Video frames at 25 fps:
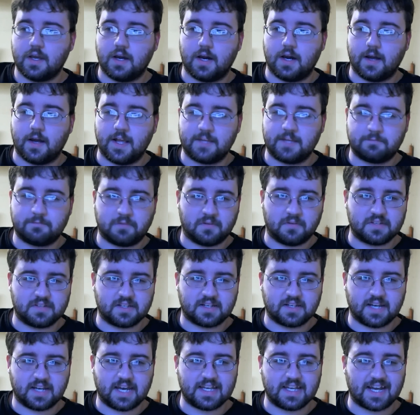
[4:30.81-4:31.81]
That's pretty much
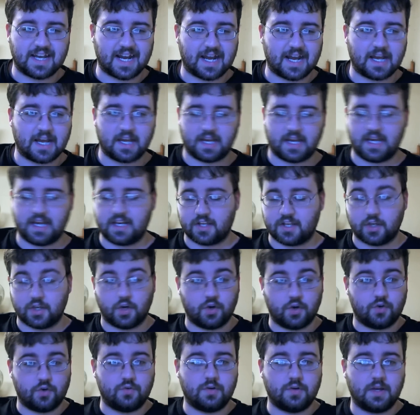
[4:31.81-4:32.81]
it, guys. I gotta
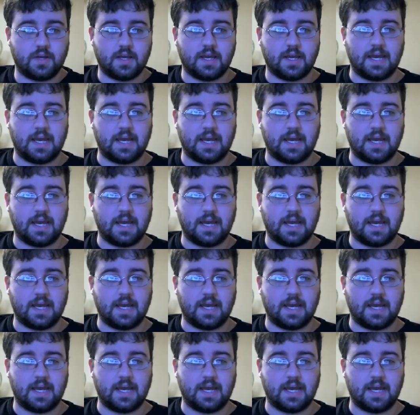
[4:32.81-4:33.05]
go.